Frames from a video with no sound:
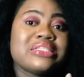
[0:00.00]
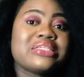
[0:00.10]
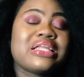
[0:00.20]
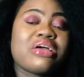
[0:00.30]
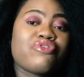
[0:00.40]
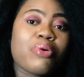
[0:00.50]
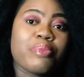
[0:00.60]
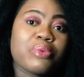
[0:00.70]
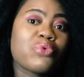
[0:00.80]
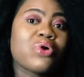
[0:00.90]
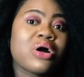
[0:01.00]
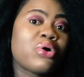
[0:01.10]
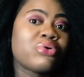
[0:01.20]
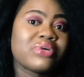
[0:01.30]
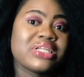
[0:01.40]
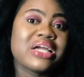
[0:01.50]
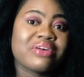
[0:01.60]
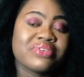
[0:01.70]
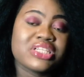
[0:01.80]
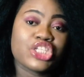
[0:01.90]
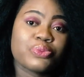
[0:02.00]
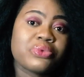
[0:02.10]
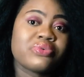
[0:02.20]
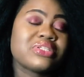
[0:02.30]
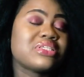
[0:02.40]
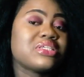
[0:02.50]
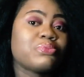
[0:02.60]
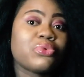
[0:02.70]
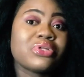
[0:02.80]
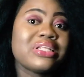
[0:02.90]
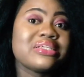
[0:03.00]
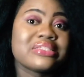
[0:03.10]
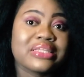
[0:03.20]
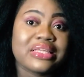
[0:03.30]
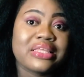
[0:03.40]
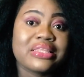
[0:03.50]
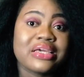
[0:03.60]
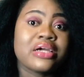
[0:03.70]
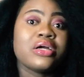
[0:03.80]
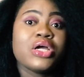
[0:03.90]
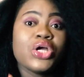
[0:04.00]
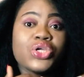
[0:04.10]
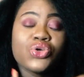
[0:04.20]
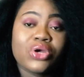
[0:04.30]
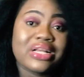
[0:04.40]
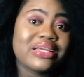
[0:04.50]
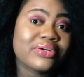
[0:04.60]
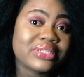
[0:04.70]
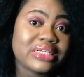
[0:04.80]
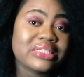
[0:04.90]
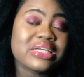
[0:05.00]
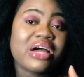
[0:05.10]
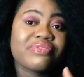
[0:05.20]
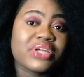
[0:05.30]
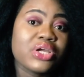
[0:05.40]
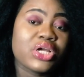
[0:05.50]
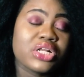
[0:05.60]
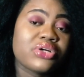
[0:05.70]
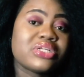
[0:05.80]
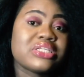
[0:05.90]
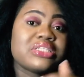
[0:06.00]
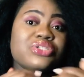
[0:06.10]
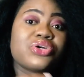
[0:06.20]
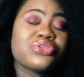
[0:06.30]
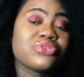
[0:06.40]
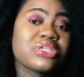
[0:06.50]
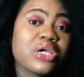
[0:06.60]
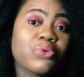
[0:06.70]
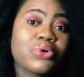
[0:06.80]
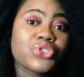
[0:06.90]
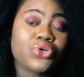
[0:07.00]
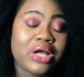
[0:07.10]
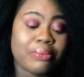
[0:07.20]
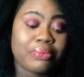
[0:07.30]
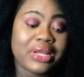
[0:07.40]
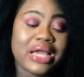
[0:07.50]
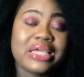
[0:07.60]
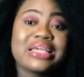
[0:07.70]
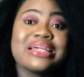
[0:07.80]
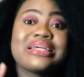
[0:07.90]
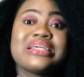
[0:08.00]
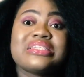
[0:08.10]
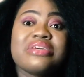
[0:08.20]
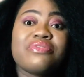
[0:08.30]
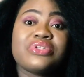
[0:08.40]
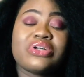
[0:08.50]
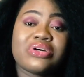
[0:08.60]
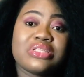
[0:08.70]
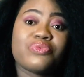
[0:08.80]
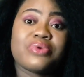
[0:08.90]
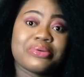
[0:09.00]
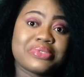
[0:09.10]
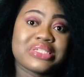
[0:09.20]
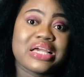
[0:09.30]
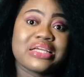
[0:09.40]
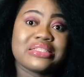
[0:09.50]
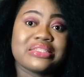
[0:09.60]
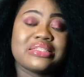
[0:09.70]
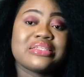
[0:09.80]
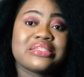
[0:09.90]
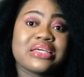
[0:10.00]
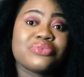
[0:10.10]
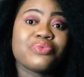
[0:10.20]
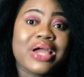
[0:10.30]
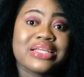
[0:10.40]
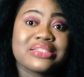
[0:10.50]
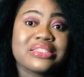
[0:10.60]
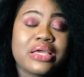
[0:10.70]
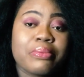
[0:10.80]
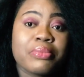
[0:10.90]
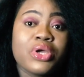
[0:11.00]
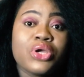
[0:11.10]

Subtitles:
These are like for people who are already having experience. It's boldly stated there. You click on it. After you click on it, it's going to tell you what to apply. It's even on the website. They said write them.